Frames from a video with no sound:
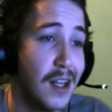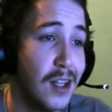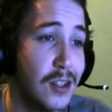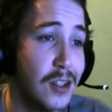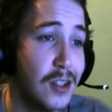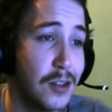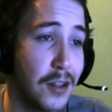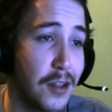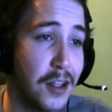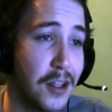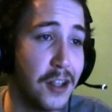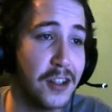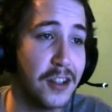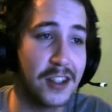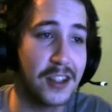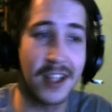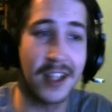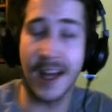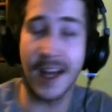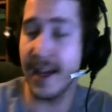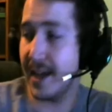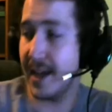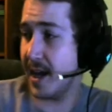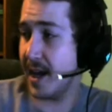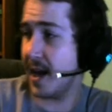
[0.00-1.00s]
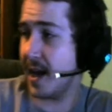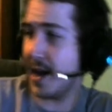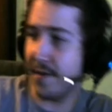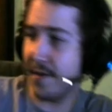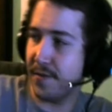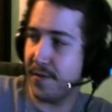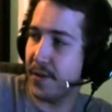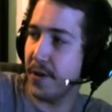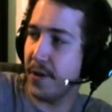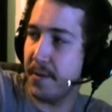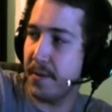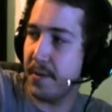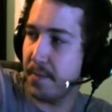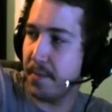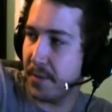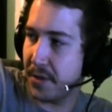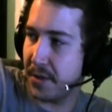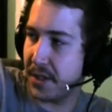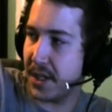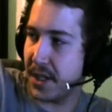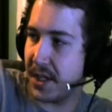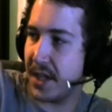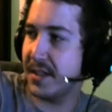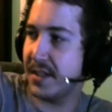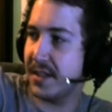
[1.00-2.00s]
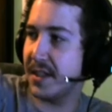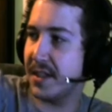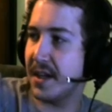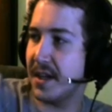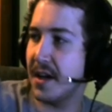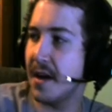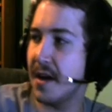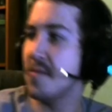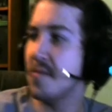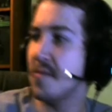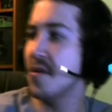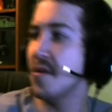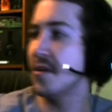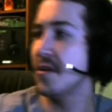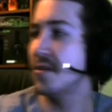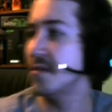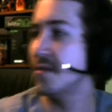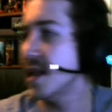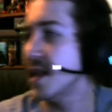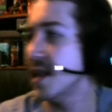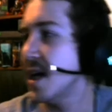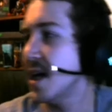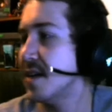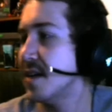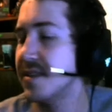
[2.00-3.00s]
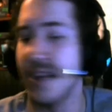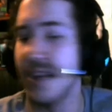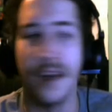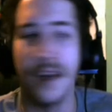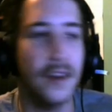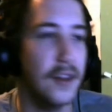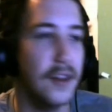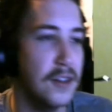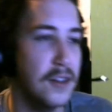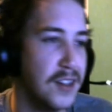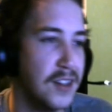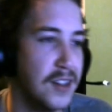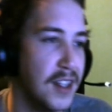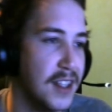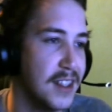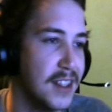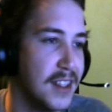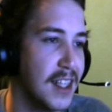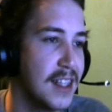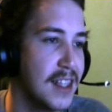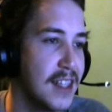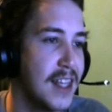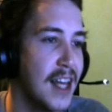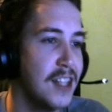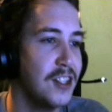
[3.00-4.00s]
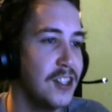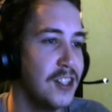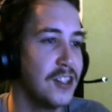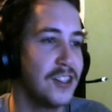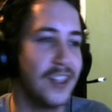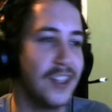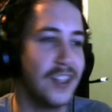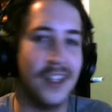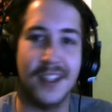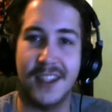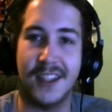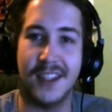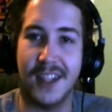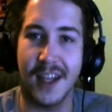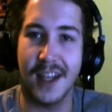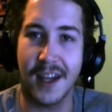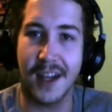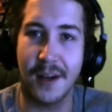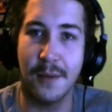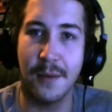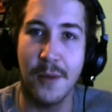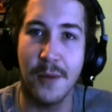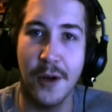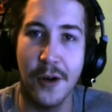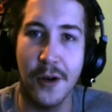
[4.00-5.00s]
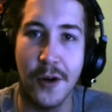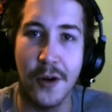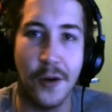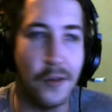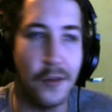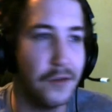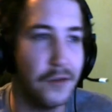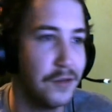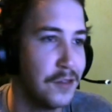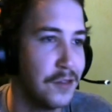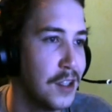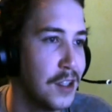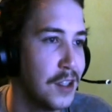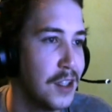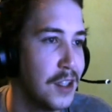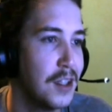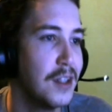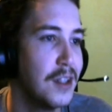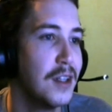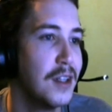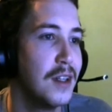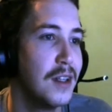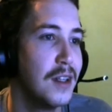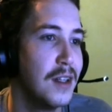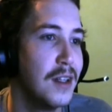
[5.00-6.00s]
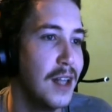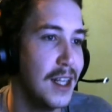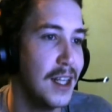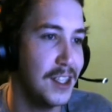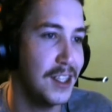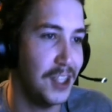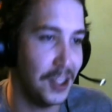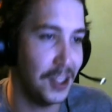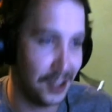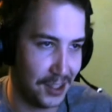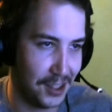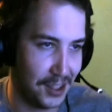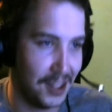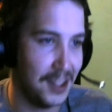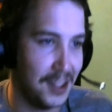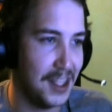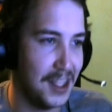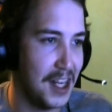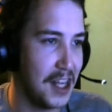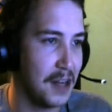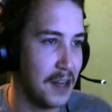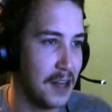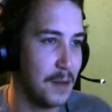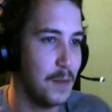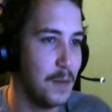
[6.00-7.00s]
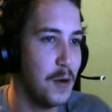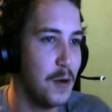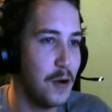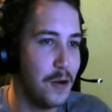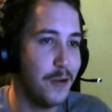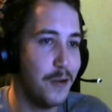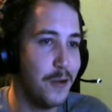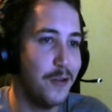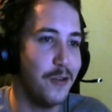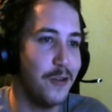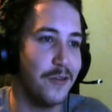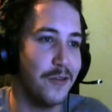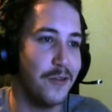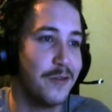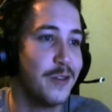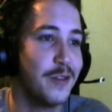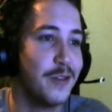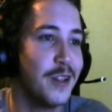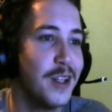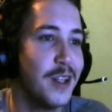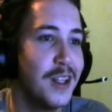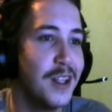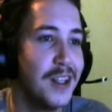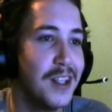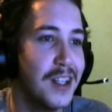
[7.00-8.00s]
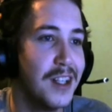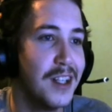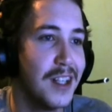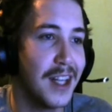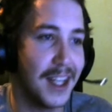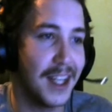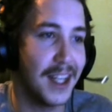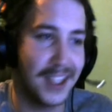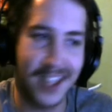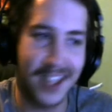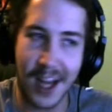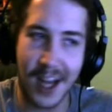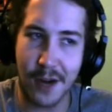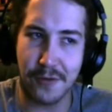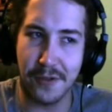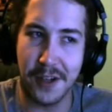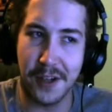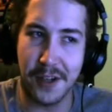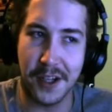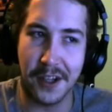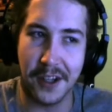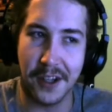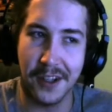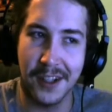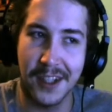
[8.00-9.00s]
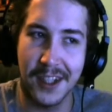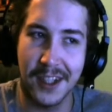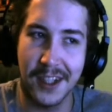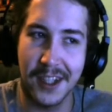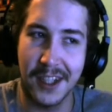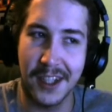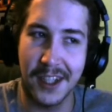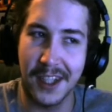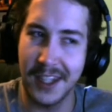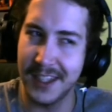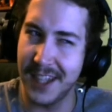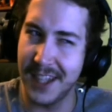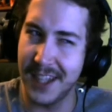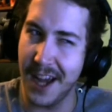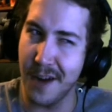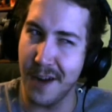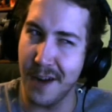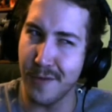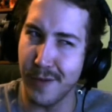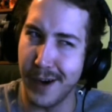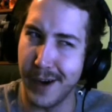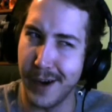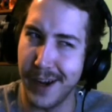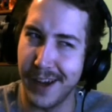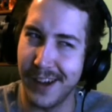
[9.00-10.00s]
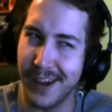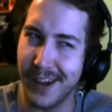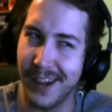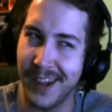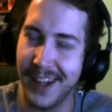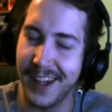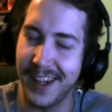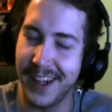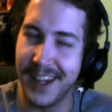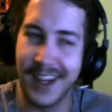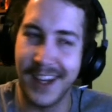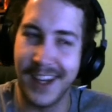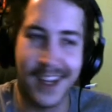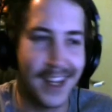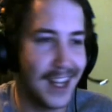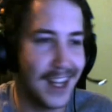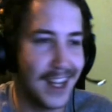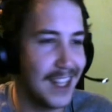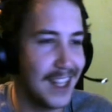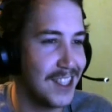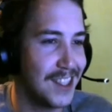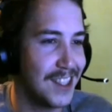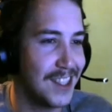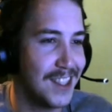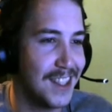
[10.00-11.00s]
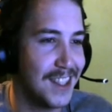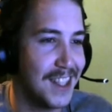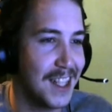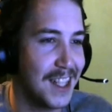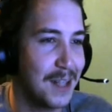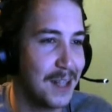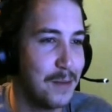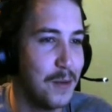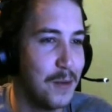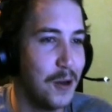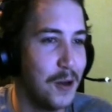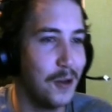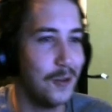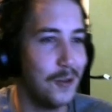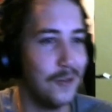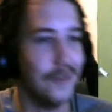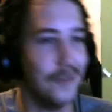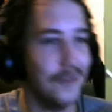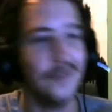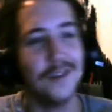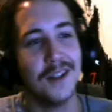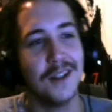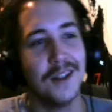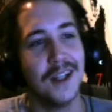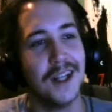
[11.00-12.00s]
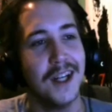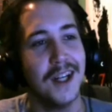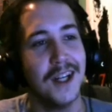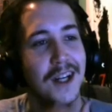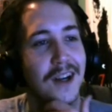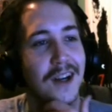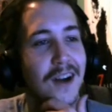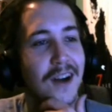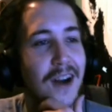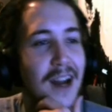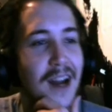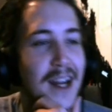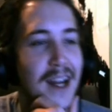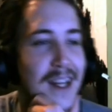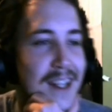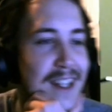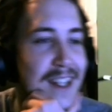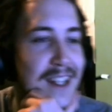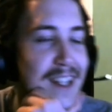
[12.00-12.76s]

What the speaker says: So you're just like, yeah, have 30% more cooldowns on those things. Like, that's just a dick move. That's just a dick move. Like, is that real? Is that real? That's just a dick move. All right.